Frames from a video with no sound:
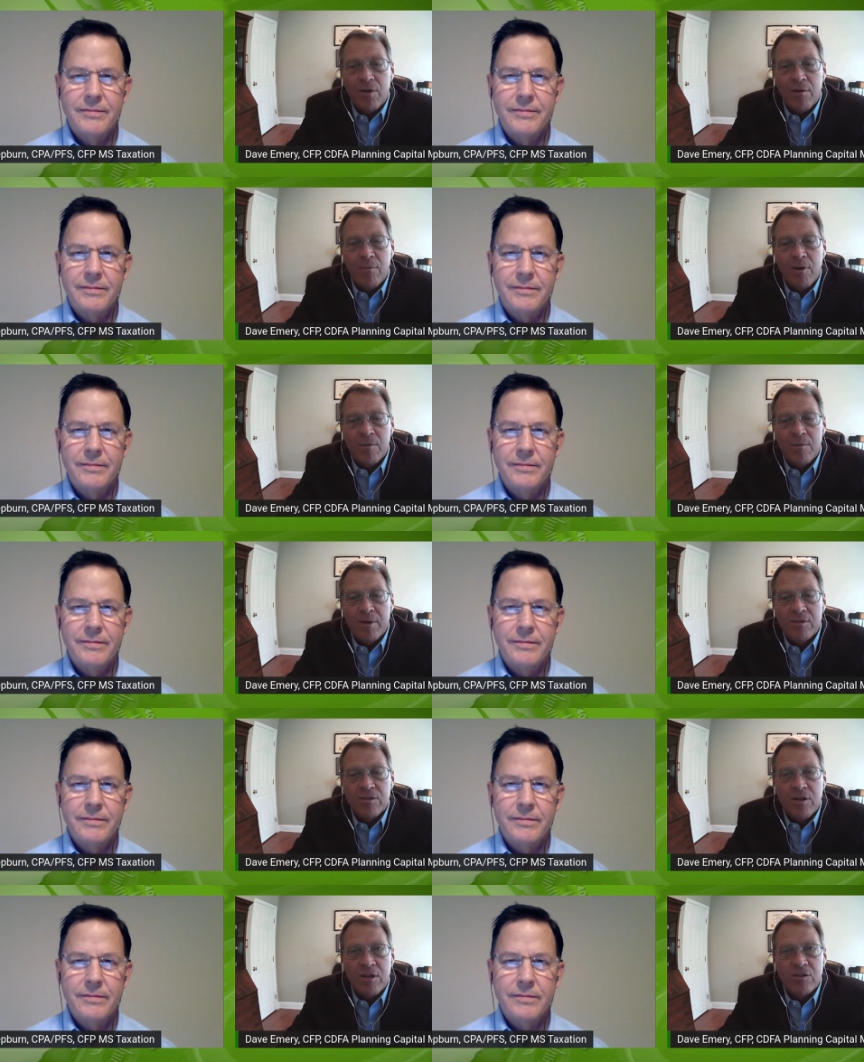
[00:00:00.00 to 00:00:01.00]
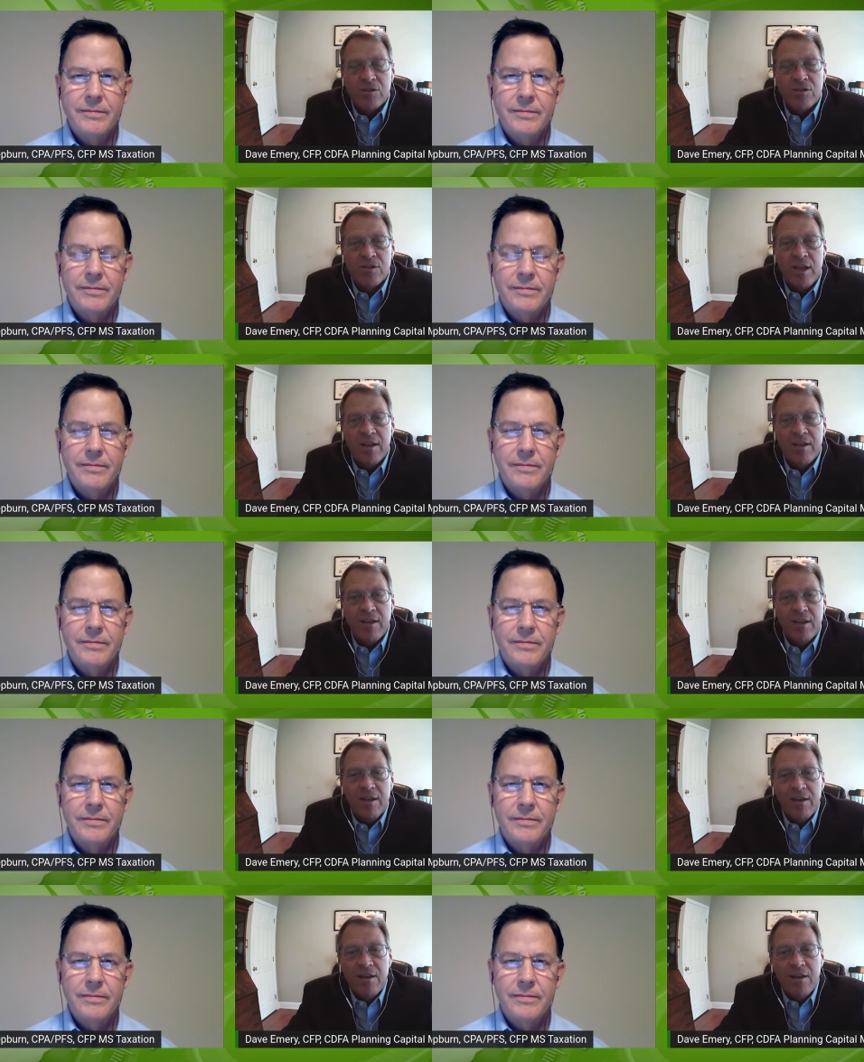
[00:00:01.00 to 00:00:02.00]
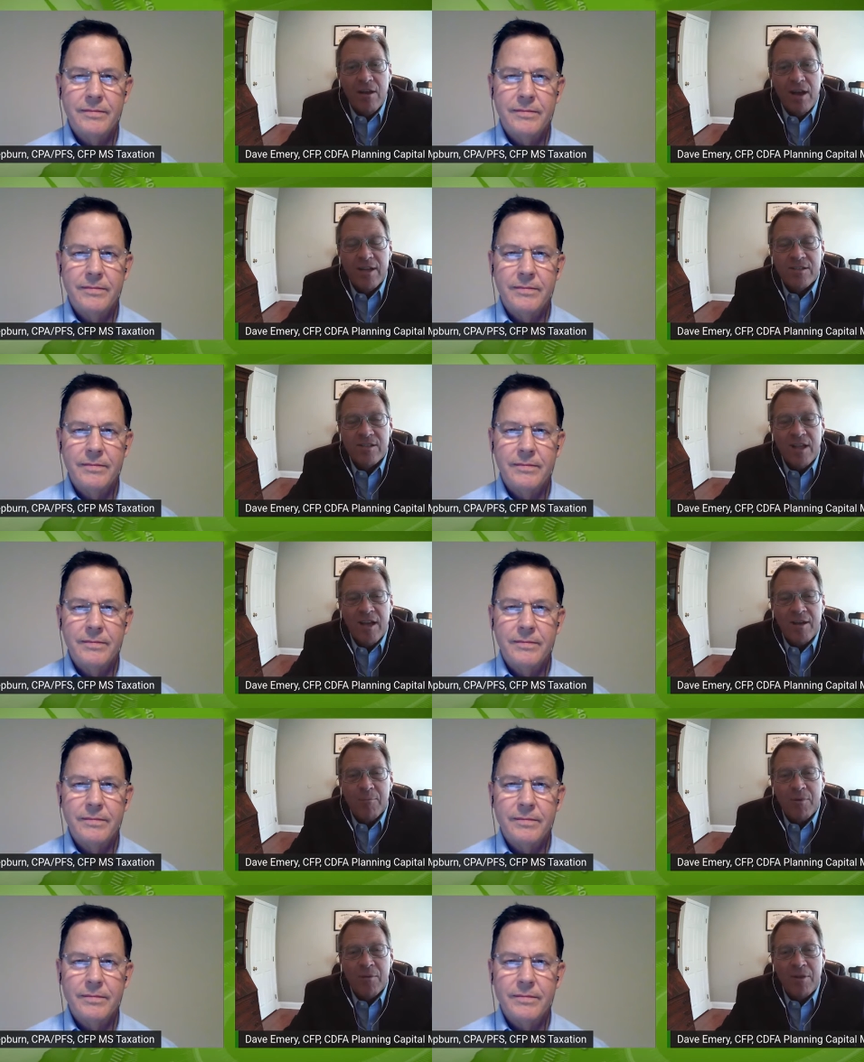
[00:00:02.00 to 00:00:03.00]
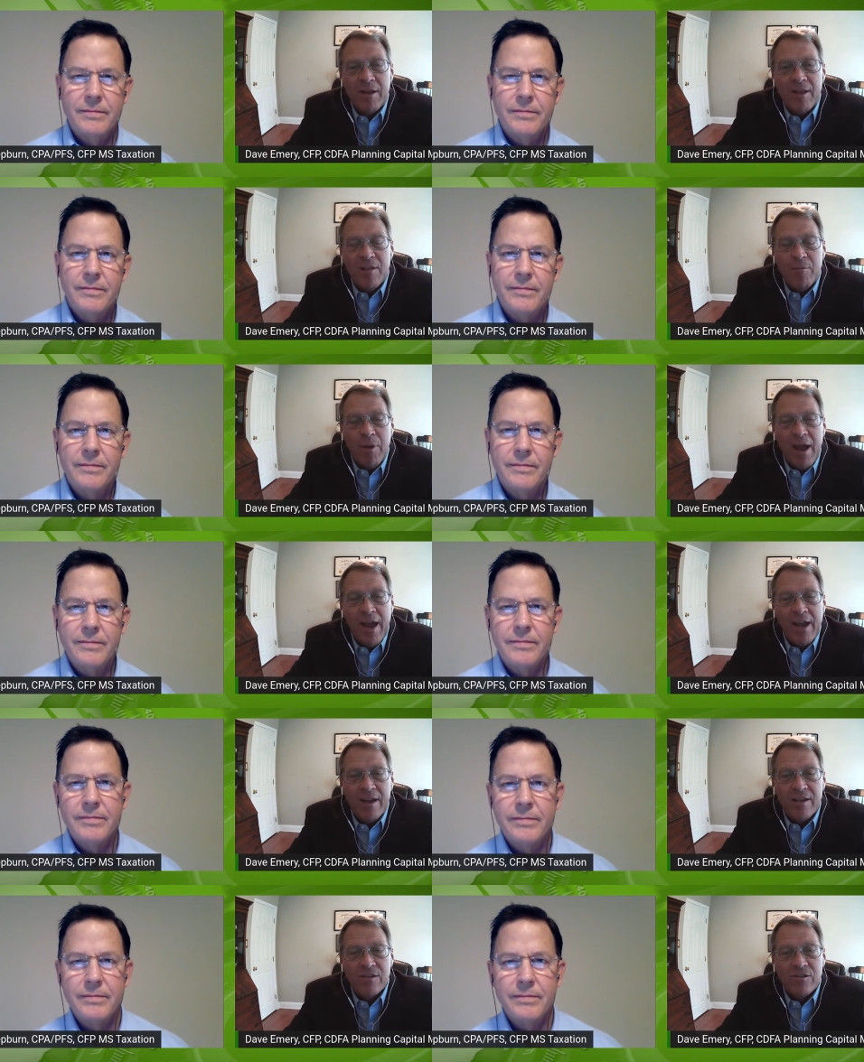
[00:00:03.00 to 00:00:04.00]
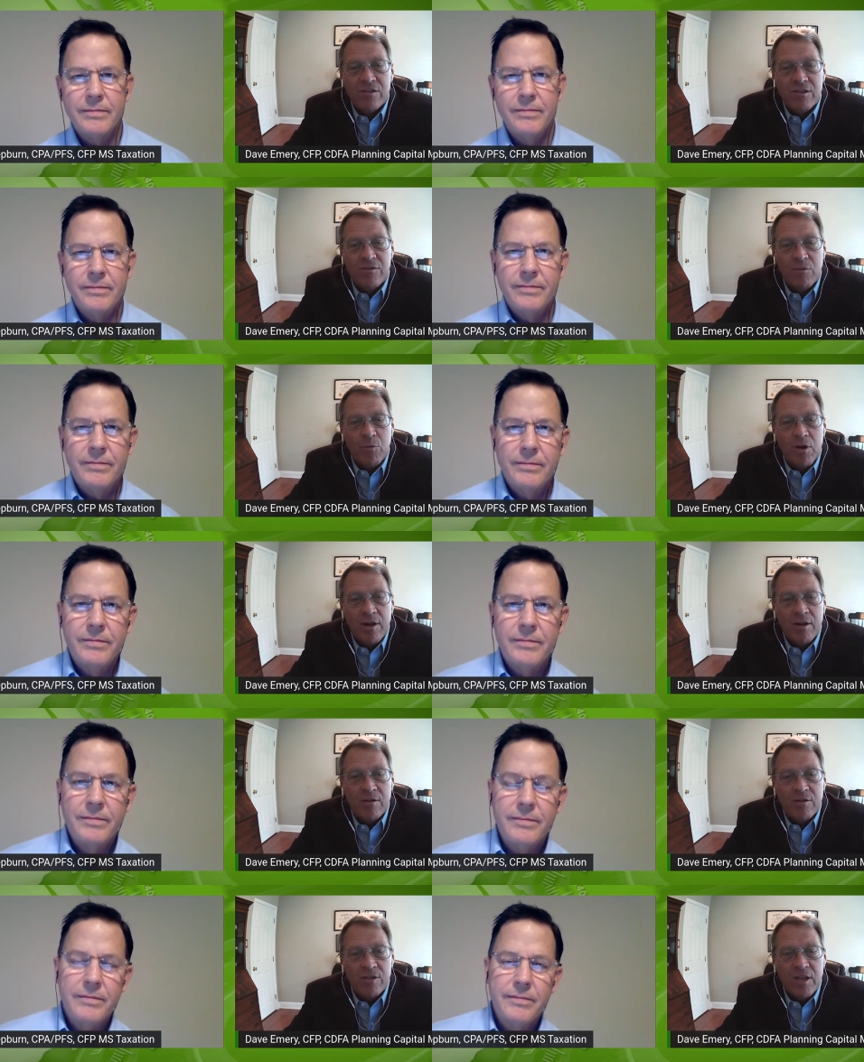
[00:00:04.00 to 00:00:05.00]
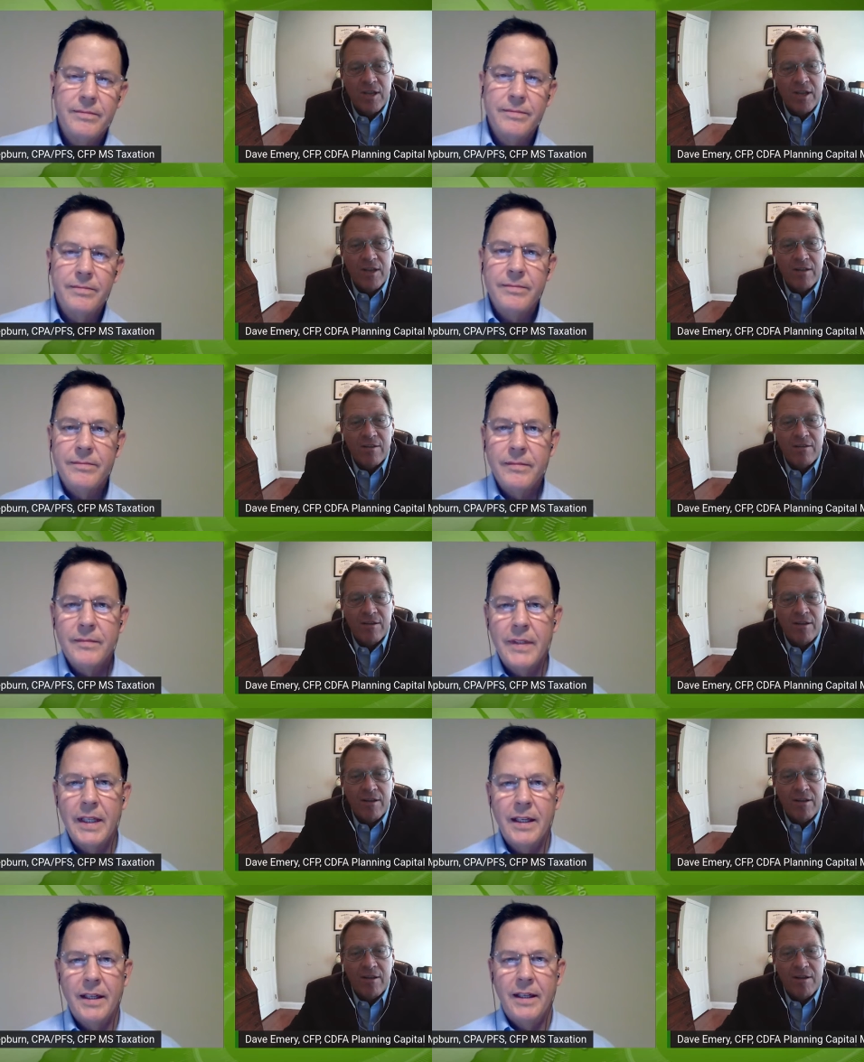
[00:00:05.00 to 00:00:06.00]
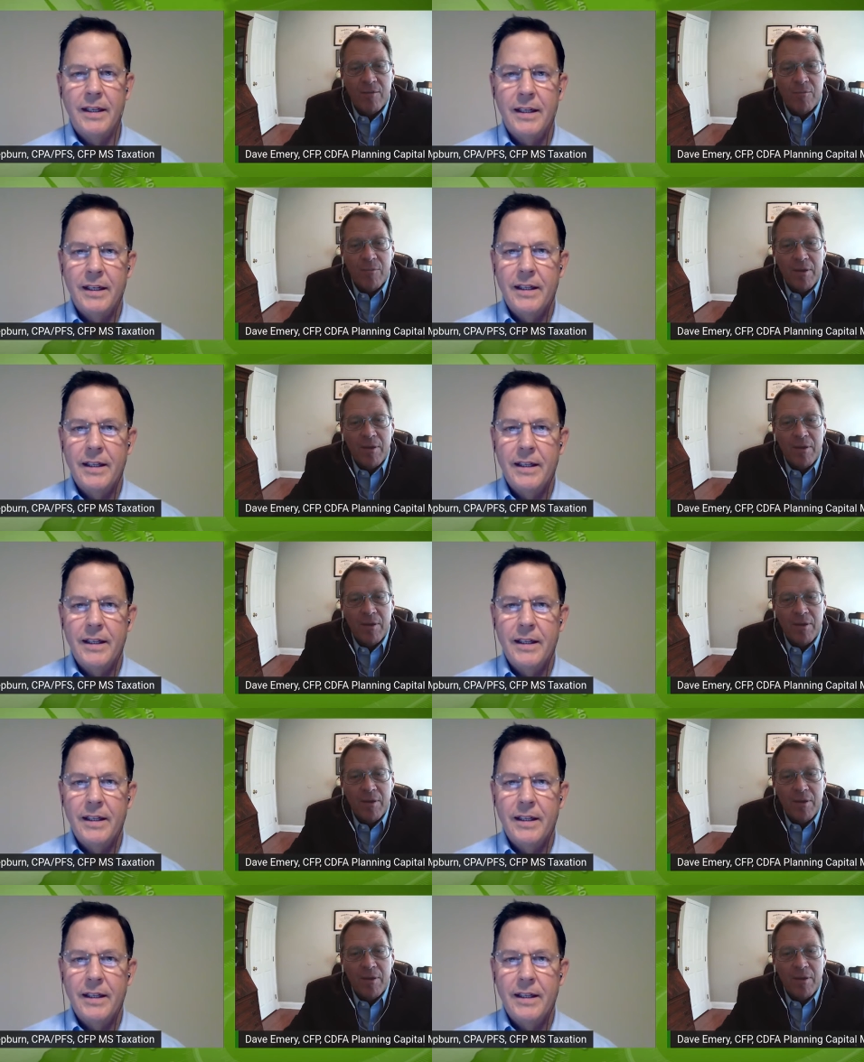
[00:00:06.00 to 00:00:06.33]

Speaker 1: um, itemized deductions. That has not been in the package, from what I understand, and um,